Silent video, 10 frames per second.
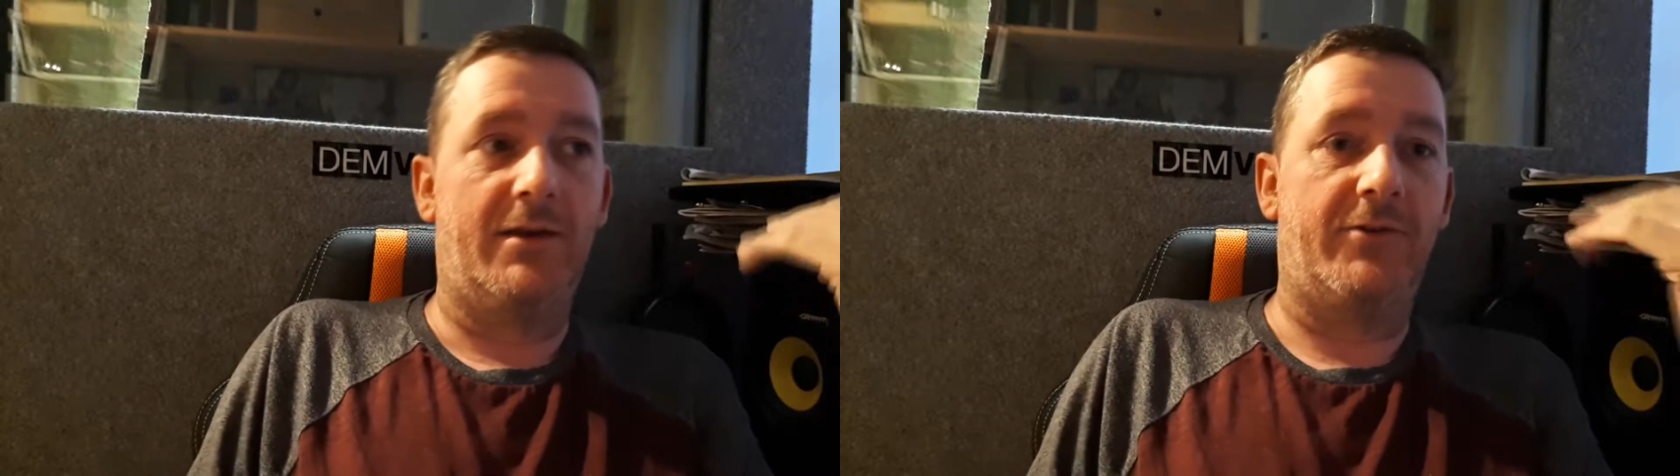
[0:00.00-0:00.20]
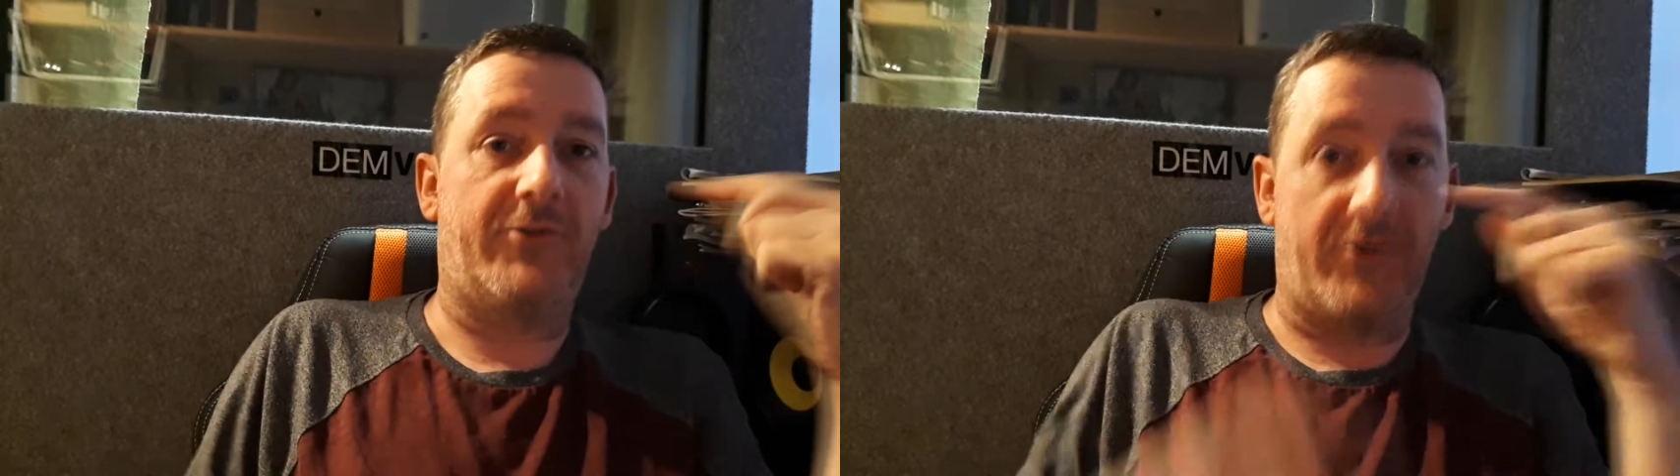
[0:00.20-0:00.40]

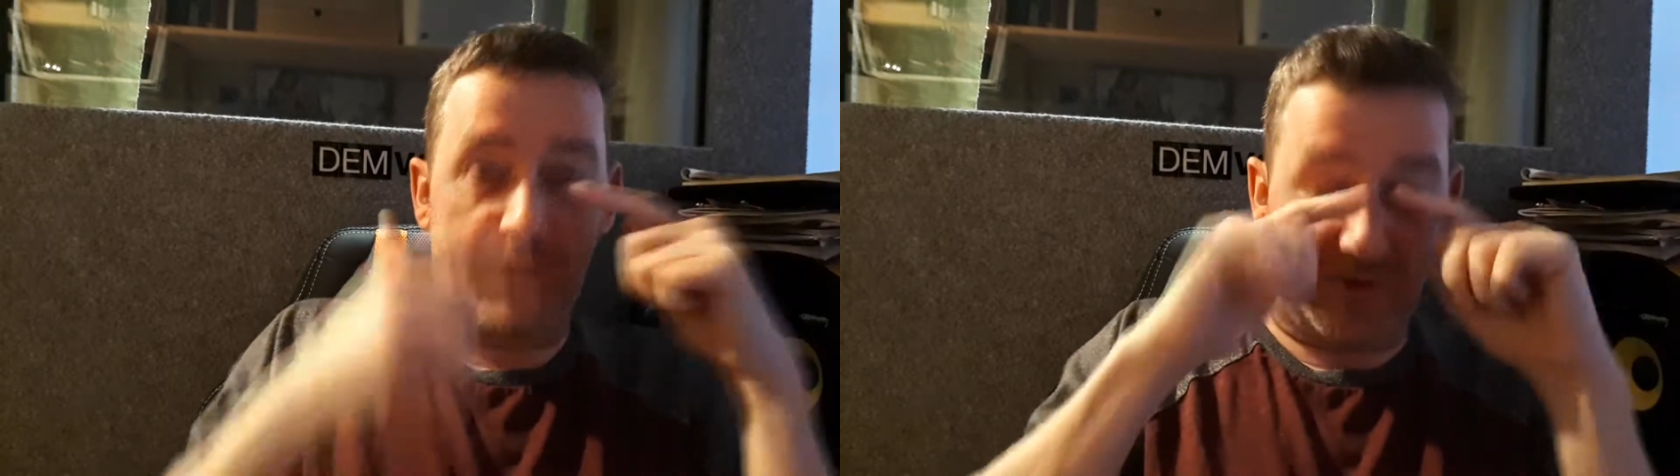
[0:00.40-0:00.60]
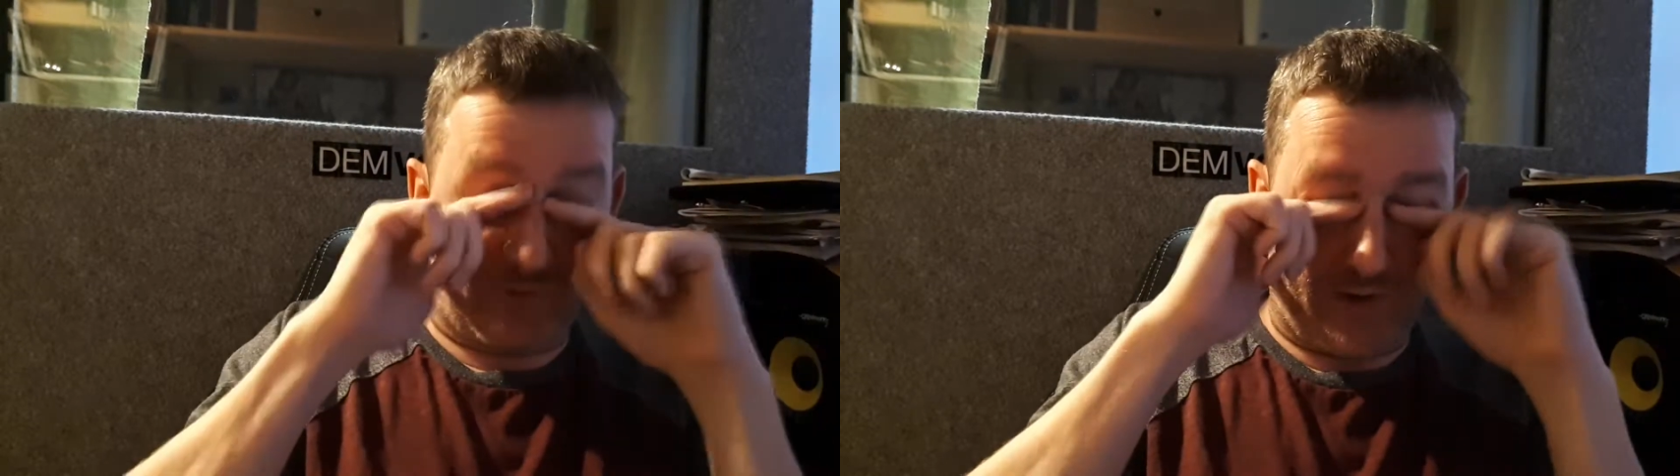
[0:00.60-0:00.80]
So
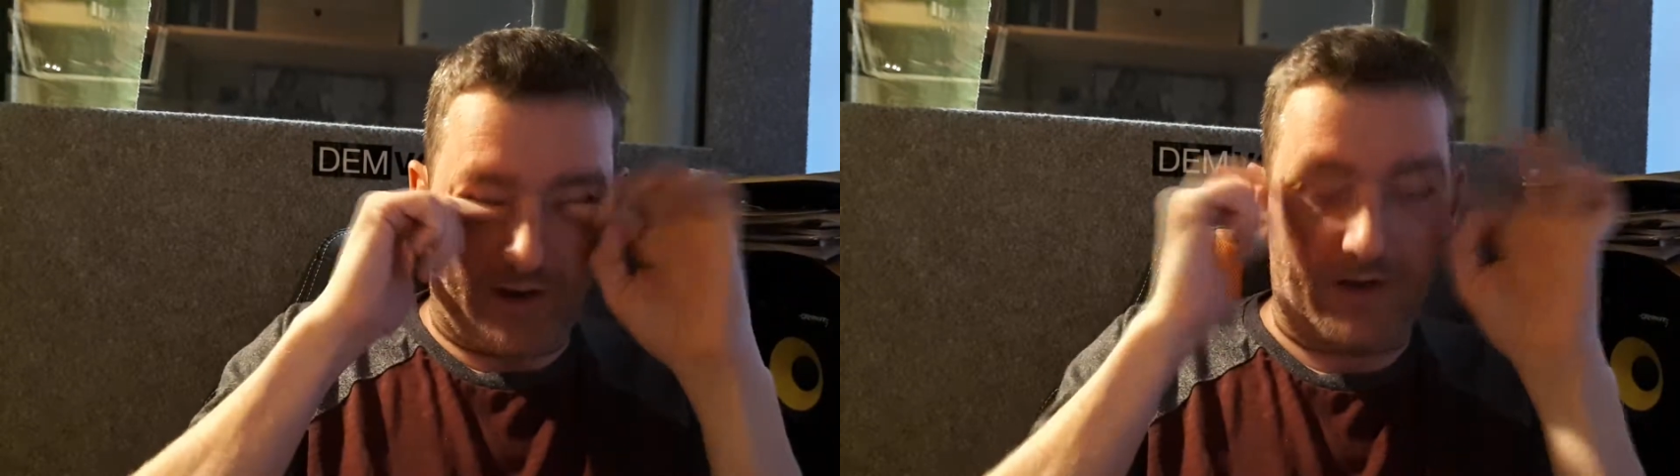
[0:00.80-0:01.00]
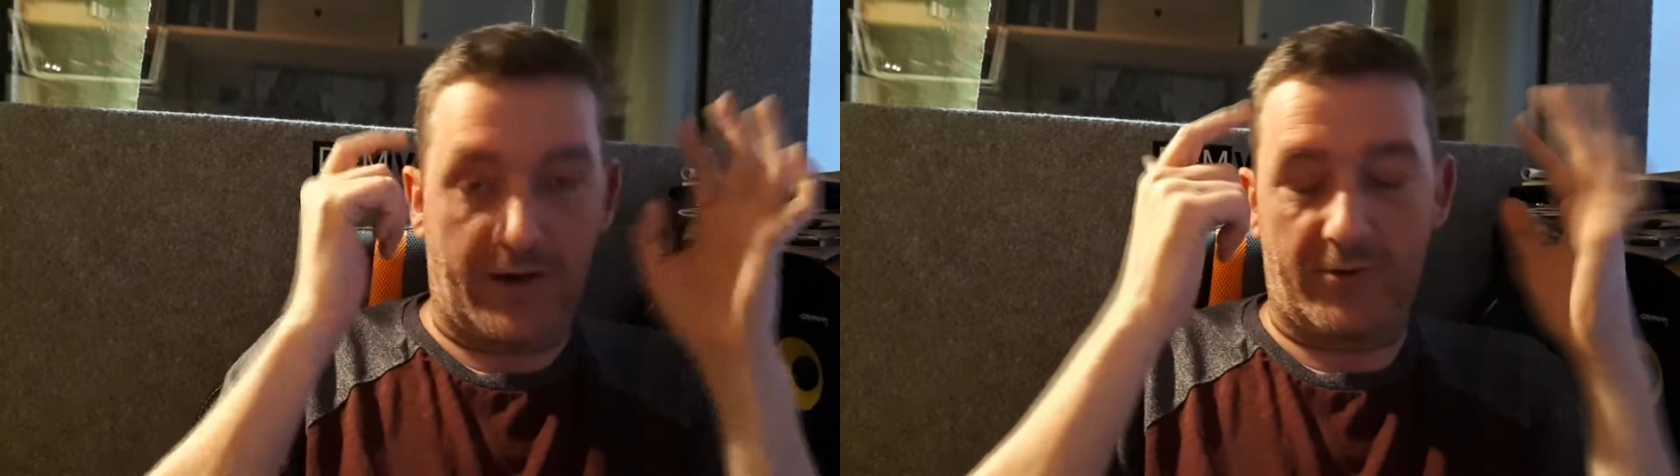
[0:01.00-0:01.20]
that's
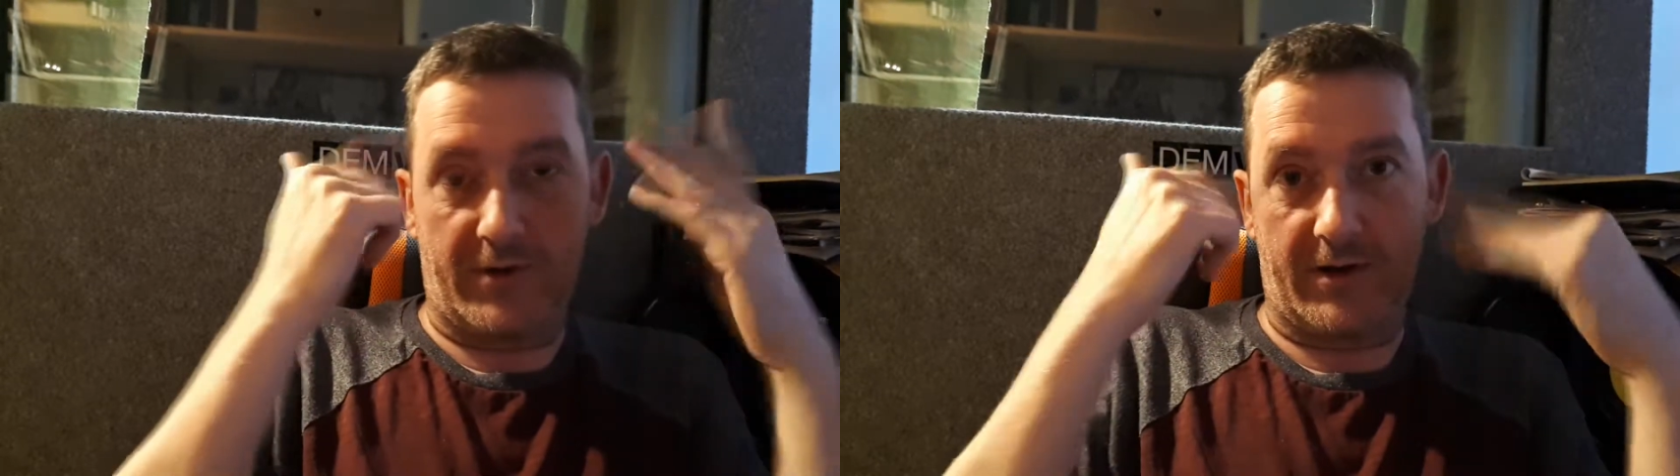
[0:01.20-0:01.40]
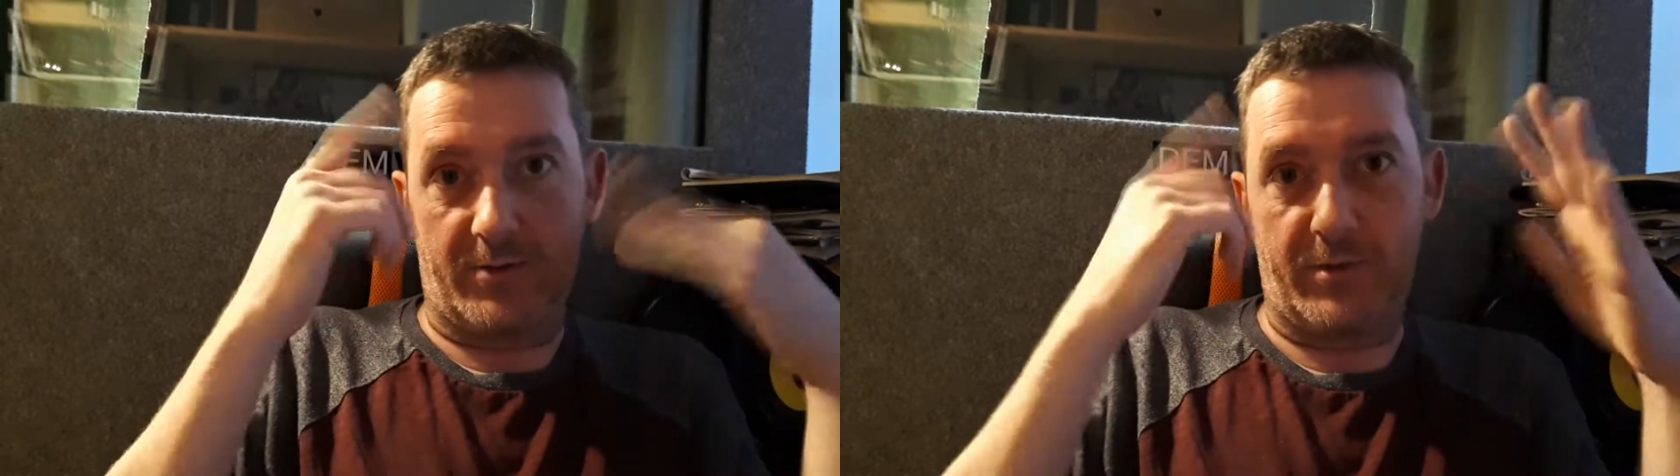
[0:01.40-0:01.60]
why I
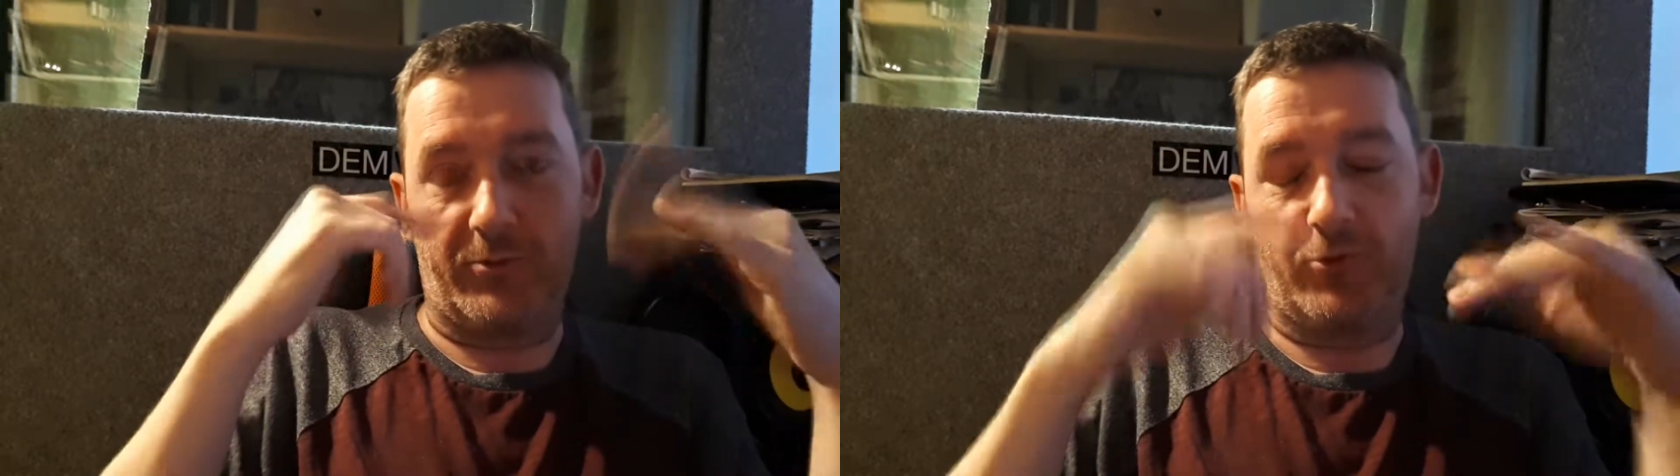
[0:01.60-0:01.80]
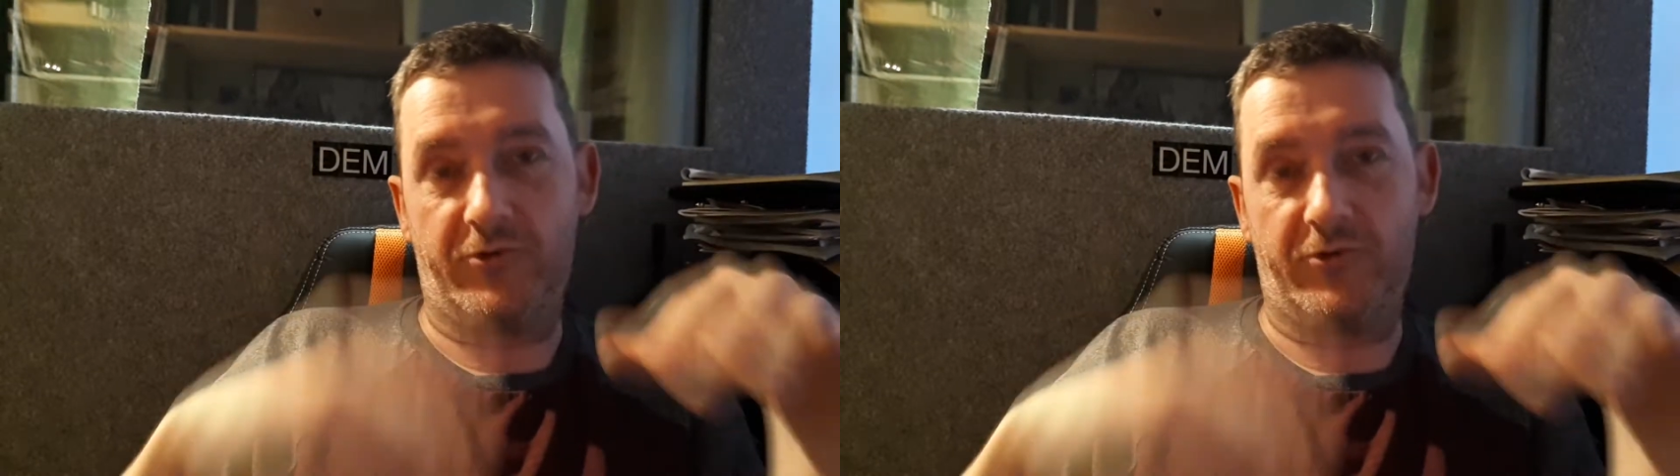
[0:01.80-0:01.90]
look a little bit more